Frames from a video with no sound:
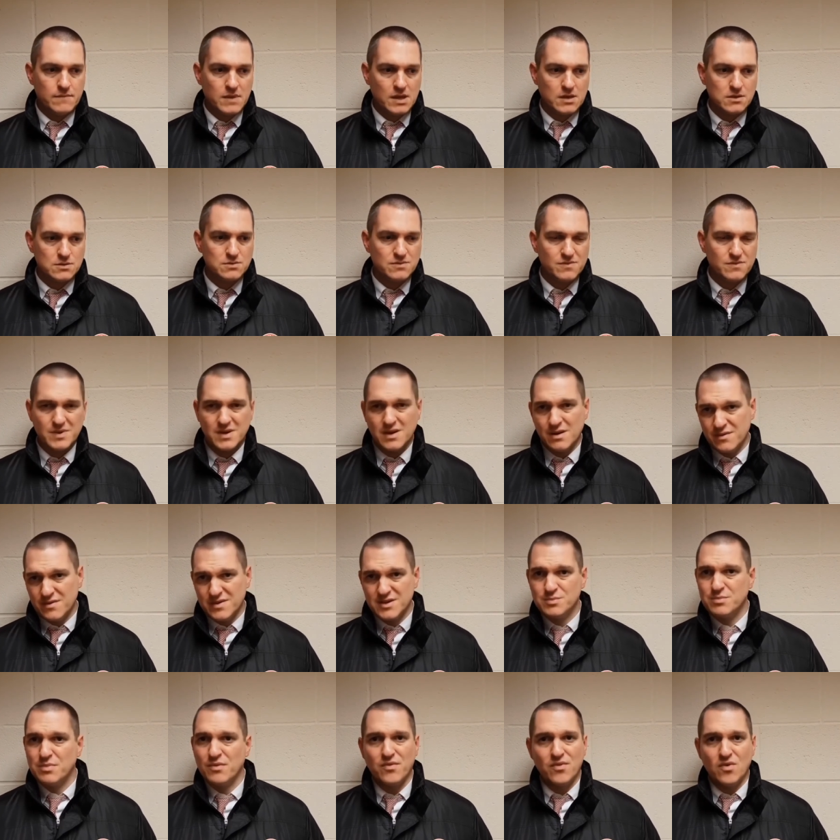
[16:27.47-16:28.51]
because we've been over
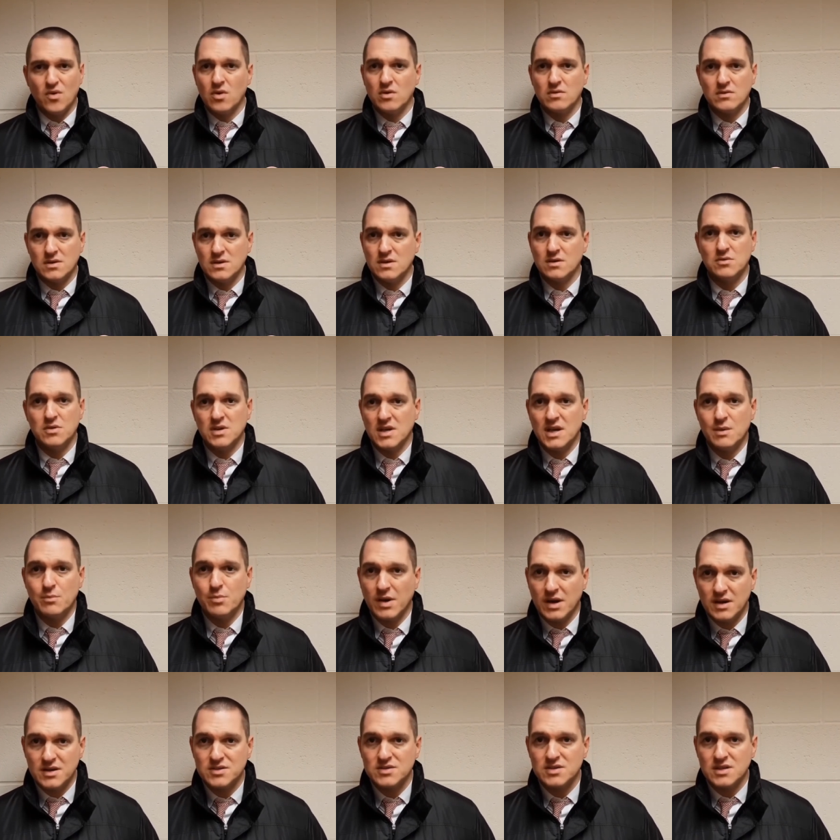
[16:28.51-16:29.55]
this before, you know, you get
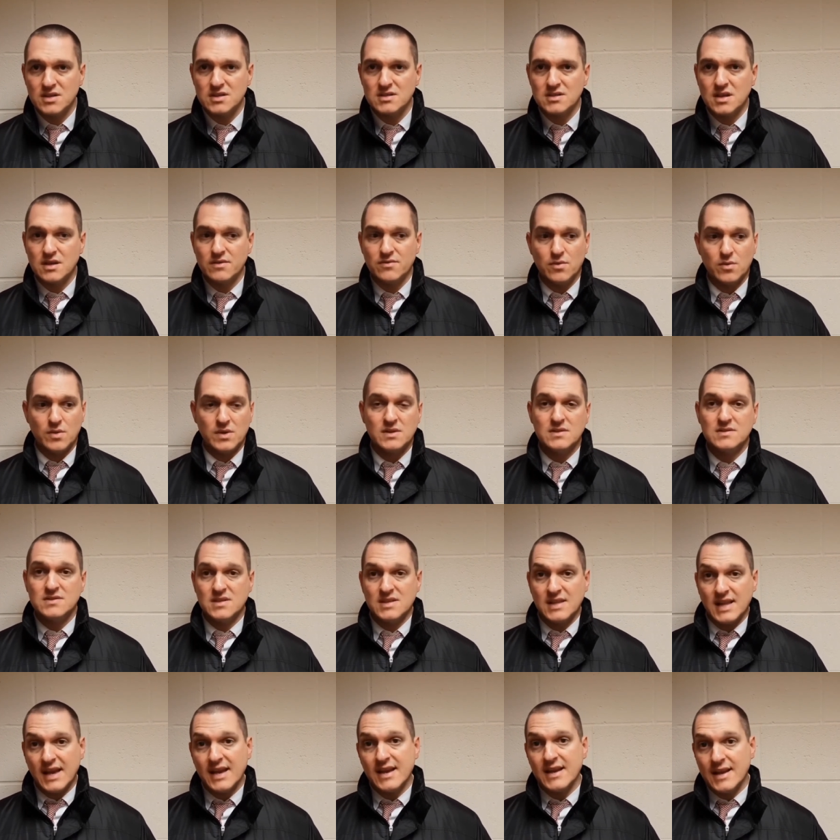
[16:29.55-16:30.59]
punished at this level, and
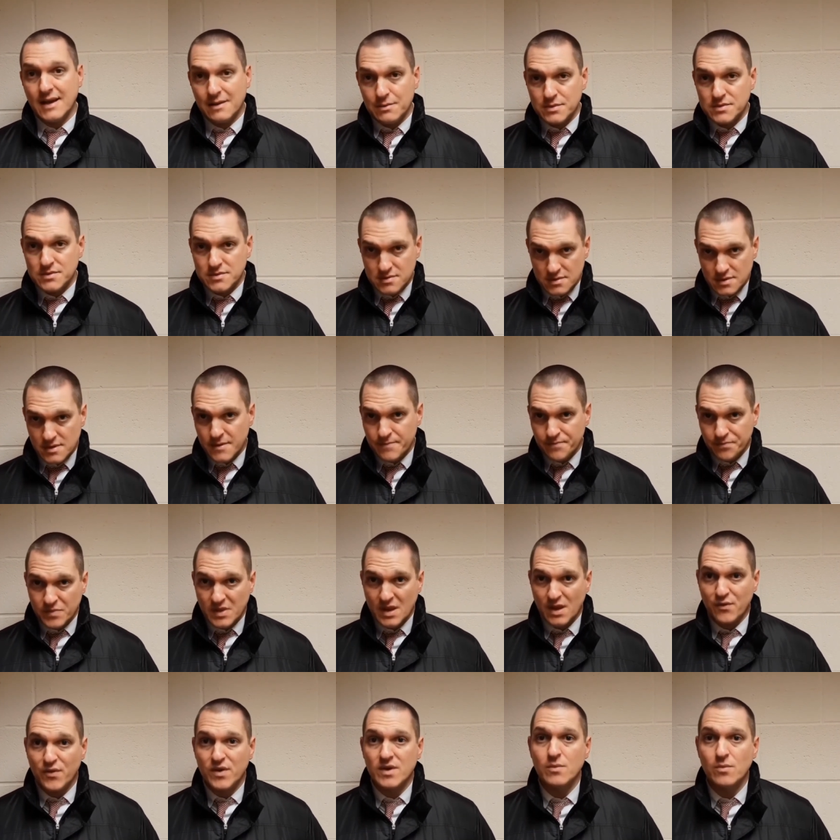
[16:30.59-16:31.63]
today that was,
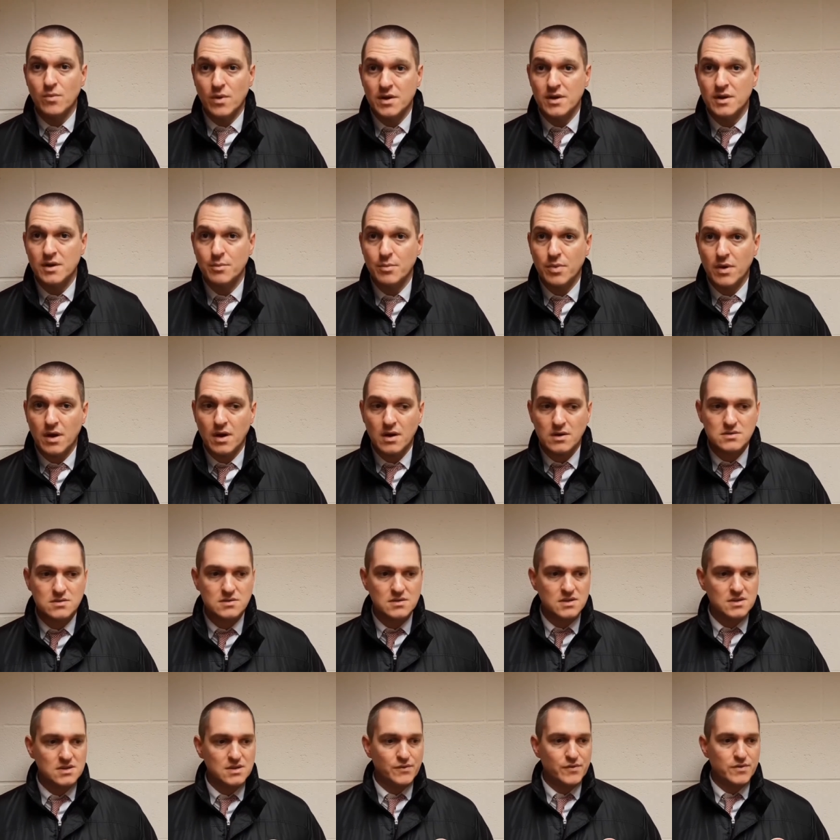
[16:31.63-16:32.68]
I think, one of the
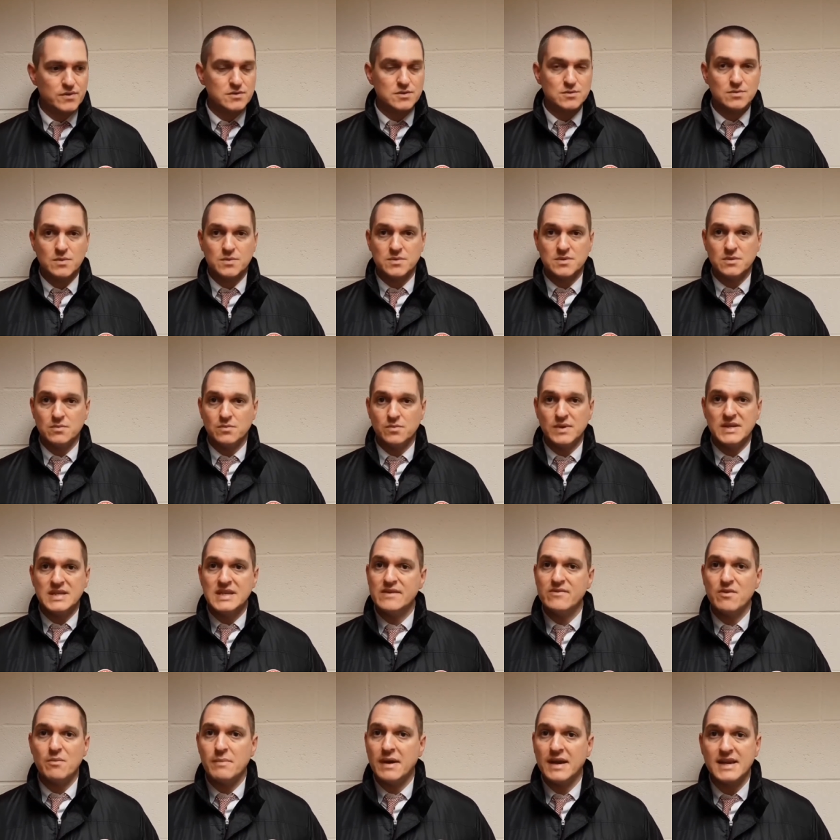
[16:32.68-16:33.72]
parts of the difference as well, is that we
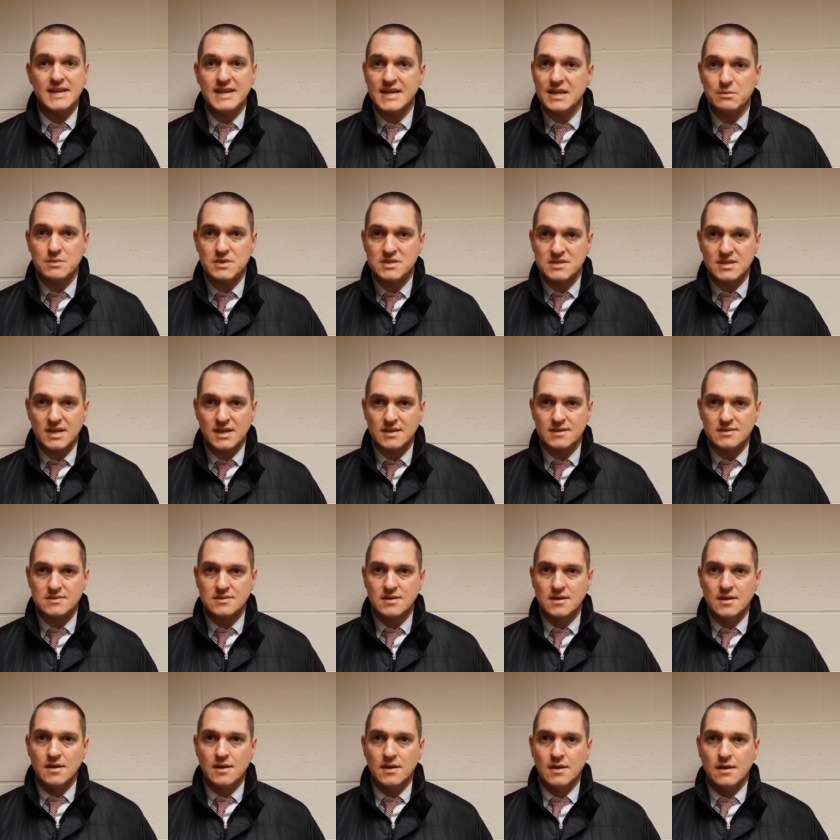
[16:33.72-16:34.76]
never made any
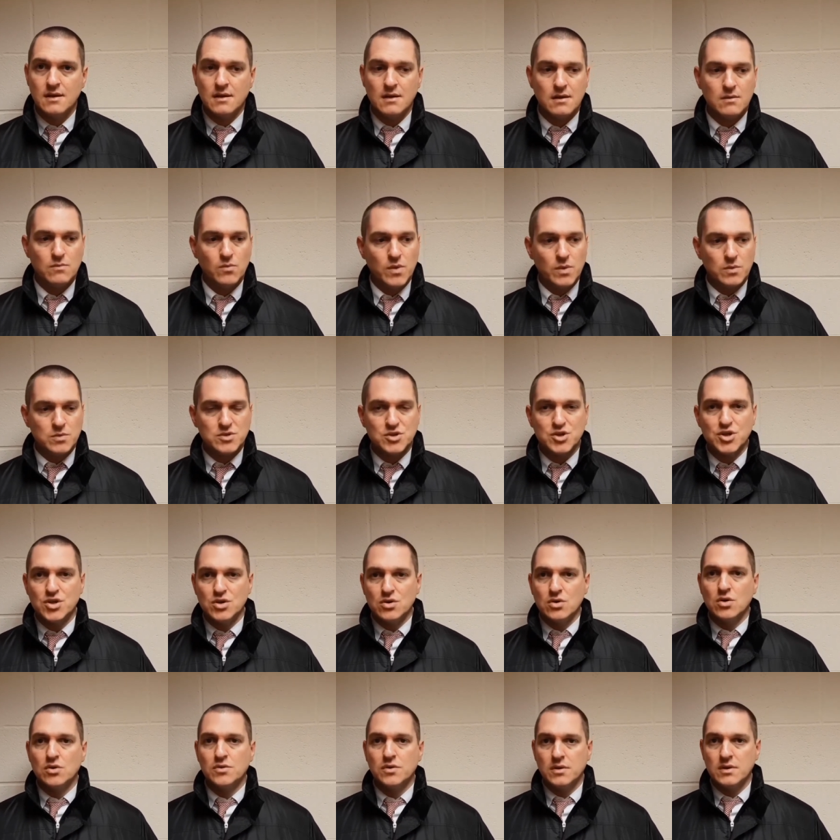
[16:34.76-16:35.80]
mistakes, and we was
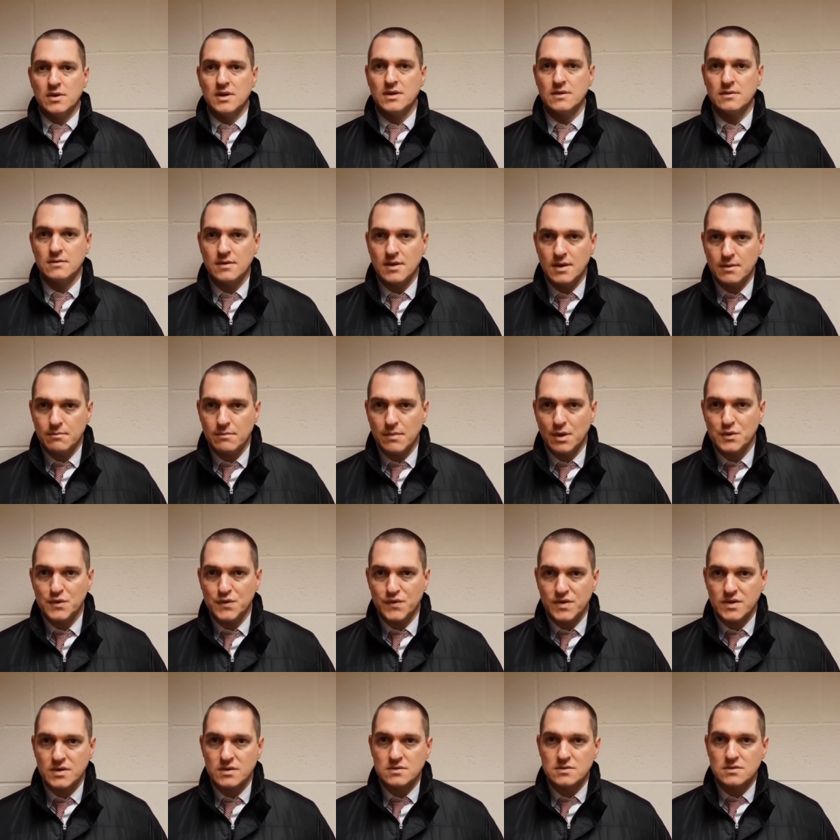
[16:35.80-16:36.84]
assured in
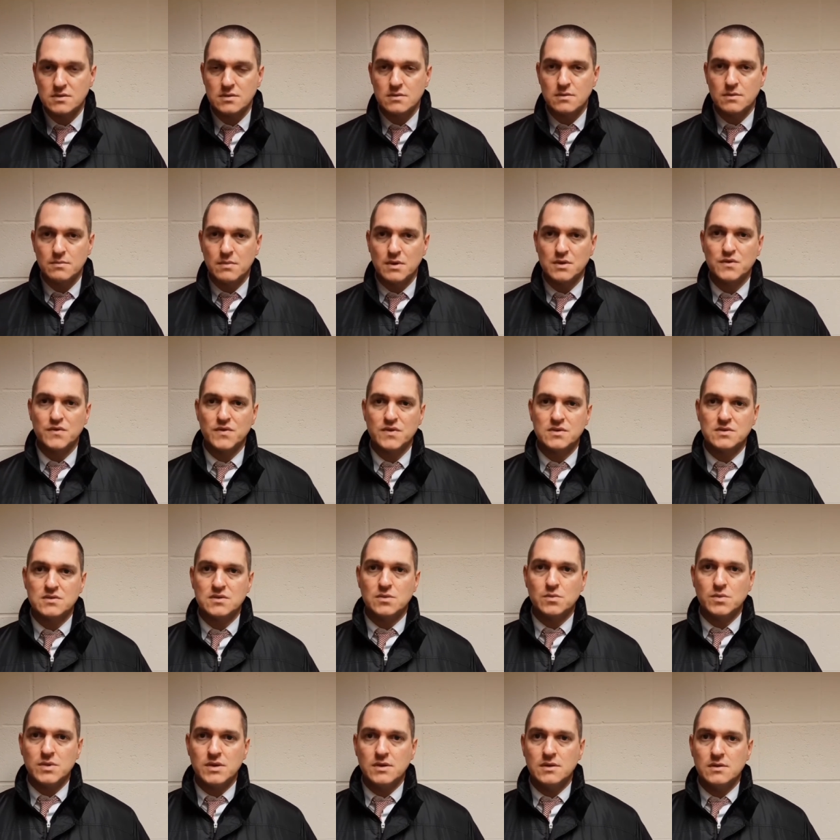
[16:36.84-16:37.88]
most things
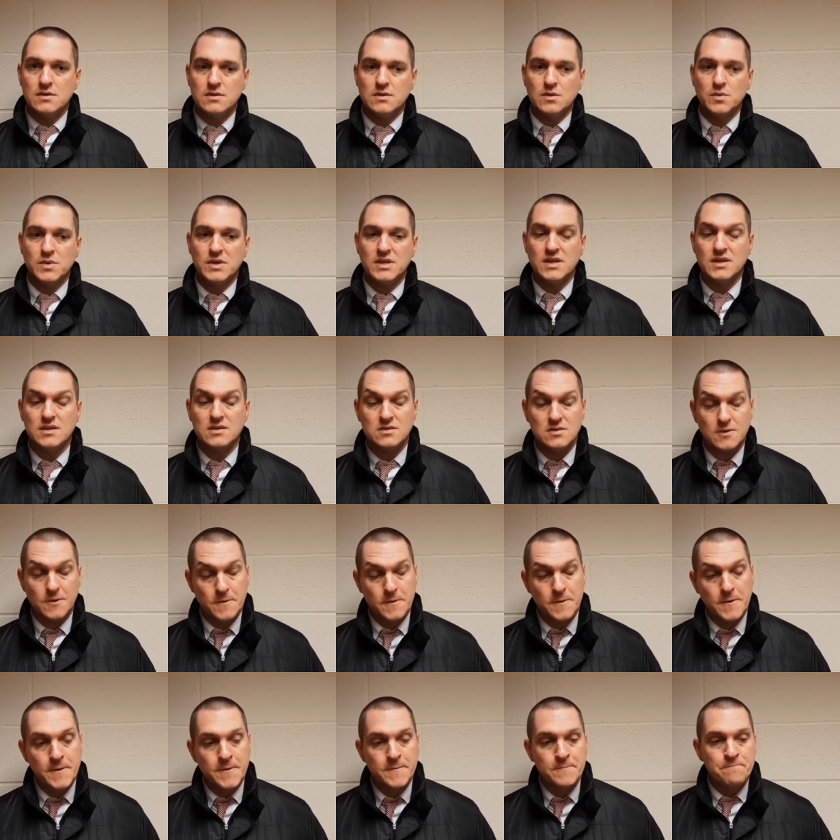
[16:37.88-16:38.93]
that we did.
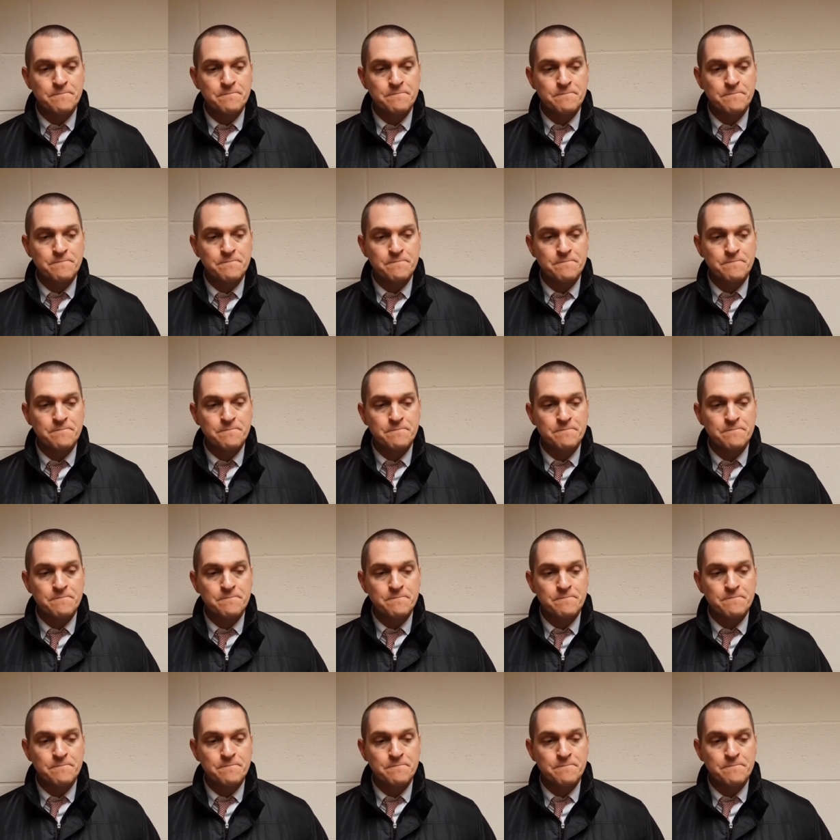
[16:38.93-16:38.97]
So